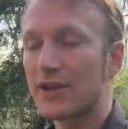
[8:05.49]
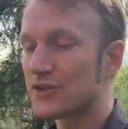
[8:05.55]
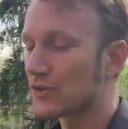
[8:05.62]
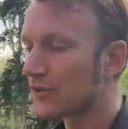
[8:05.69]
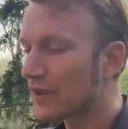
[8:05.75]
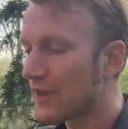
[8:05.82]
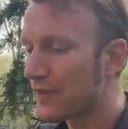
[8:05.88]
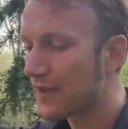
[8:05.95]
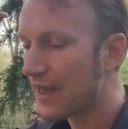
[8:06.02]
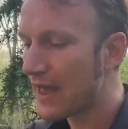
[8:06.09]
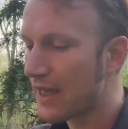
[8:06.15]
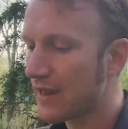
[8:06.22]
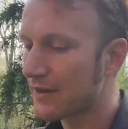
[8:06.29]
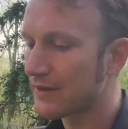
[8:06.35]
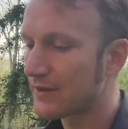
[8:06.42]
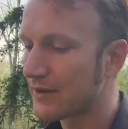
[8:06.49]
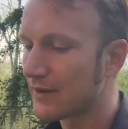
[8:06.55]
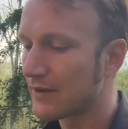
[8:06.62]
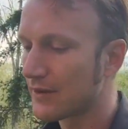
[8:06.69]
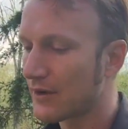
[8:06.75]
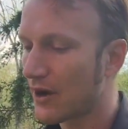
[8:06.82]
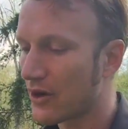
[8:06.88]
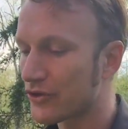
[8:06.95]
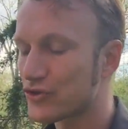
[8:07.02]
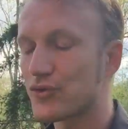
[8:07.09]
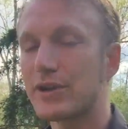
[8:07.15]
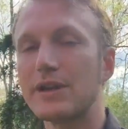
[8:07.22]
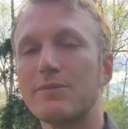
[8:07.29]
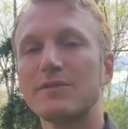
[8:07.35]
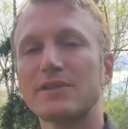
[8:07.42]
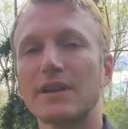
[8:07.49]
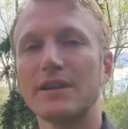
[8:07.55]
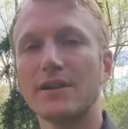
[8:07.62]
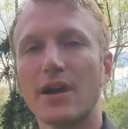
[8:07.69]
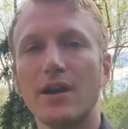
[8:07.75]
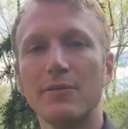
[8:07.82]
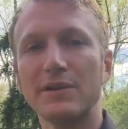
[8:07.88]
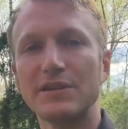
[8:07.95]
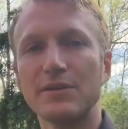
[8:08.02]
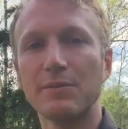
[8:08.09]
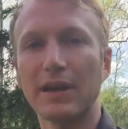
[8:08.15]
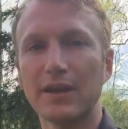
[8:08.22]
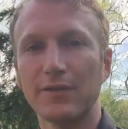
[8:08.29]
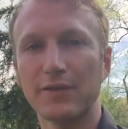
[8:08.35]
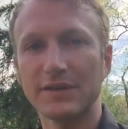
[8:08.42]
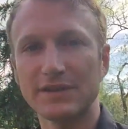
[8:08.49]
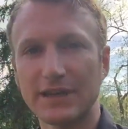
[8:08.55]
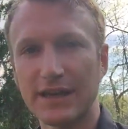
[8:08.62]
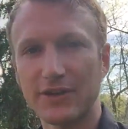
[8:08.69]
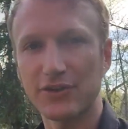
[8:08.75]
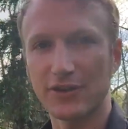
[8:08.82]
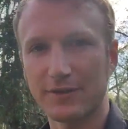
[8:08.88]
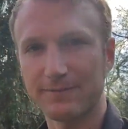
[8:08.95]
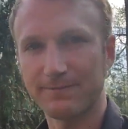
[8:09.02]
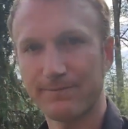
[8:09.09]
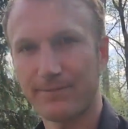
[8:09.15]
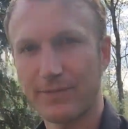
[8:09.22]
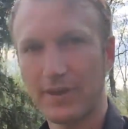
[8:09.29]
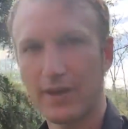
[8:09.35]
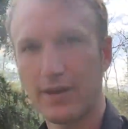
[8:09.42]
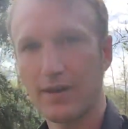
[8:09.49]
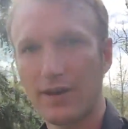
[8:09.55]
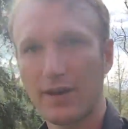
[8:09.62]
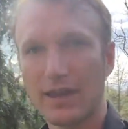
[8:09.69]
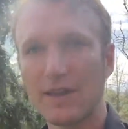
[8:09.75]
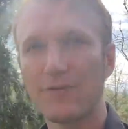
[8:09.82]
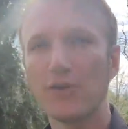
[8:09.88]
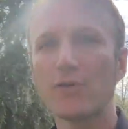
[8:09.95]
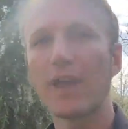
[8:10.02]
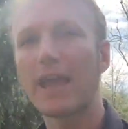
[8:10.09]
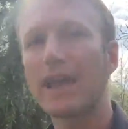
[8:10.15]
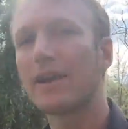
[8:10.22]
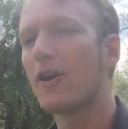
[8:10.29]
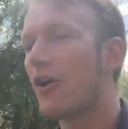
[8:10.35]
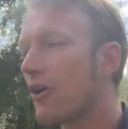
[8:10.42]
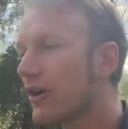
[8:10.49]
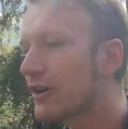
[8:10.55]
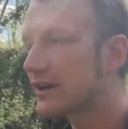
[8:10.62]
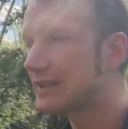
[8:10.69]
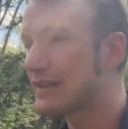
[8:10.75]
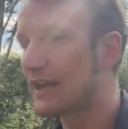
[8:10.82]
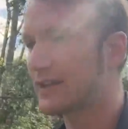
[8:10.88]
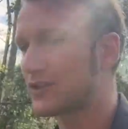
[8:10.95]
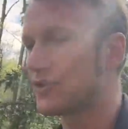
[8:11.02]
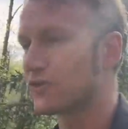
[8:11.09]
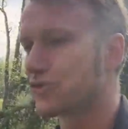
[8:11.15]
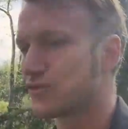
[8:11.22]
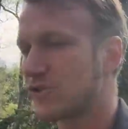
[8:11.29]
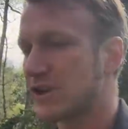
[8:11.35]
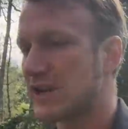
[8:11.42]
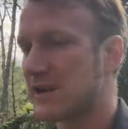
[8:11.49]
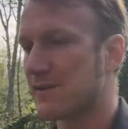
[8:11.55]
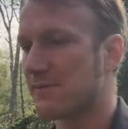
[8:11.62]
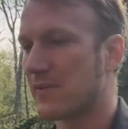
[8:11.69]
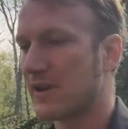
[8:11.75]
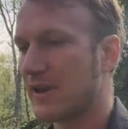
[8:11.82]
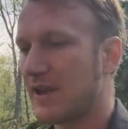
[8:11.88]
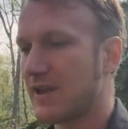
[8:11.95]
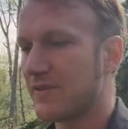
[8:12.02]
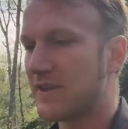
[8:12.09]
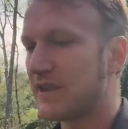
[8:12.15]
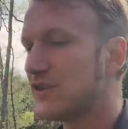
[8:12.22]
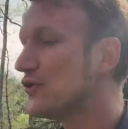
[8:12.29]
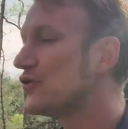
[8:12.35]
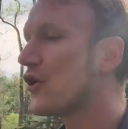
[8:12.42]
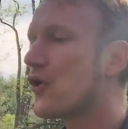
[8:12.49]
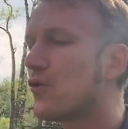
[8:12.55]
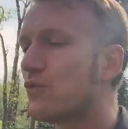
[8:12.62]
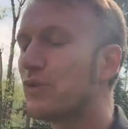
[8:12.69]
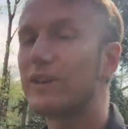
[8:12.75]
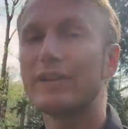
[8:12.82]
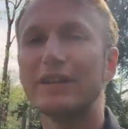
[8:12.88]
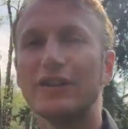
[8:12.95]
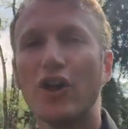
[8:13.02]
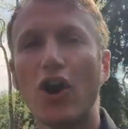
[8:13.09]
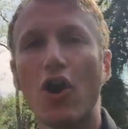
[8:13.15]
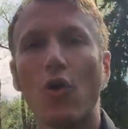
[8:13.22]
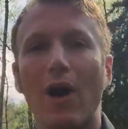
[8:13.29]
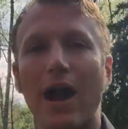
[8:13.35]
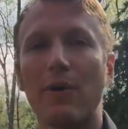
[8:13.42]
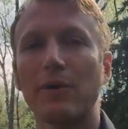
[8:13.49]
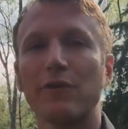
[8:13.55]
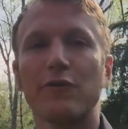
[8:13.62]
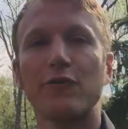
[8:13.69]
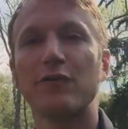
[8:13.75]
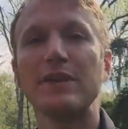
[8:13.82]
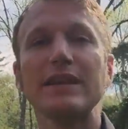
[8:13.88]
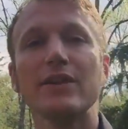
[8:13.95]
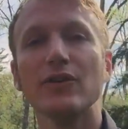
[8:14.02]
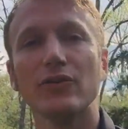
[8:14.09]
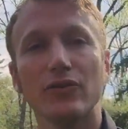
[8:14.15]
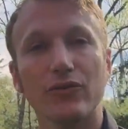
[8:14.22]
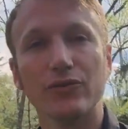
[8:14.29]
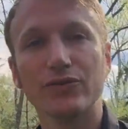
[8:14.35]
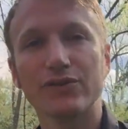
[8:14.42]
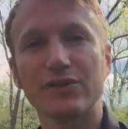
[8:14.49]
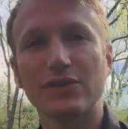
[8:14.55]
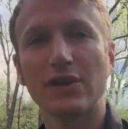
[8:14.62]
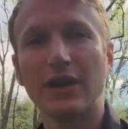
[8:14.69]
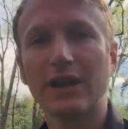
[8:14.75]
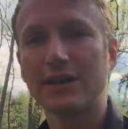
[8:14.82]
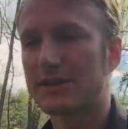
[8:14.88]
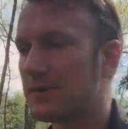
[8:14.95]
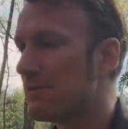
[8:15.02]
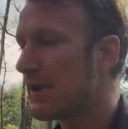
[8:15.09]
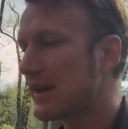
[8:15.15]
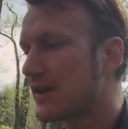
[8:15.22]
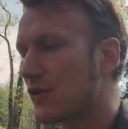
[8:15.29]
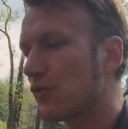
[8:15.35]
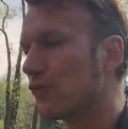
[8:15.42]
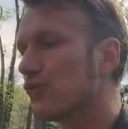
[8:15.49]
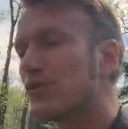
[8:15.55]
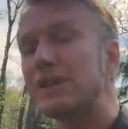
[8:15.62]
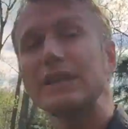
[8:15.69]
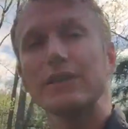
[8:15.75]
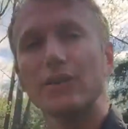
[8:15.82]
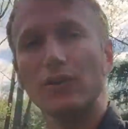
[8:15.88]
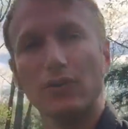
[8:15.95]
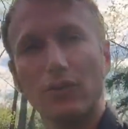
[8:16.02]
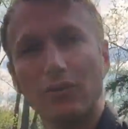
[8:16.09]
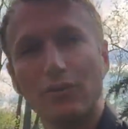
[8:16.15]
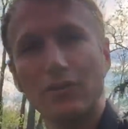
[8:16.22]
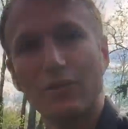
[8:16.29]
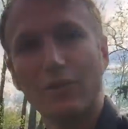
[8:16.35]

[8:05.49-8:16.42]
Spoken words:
so that then our dreams can come into manifestation. If you can't architect your dream, then you don't really know how it feels to make it real.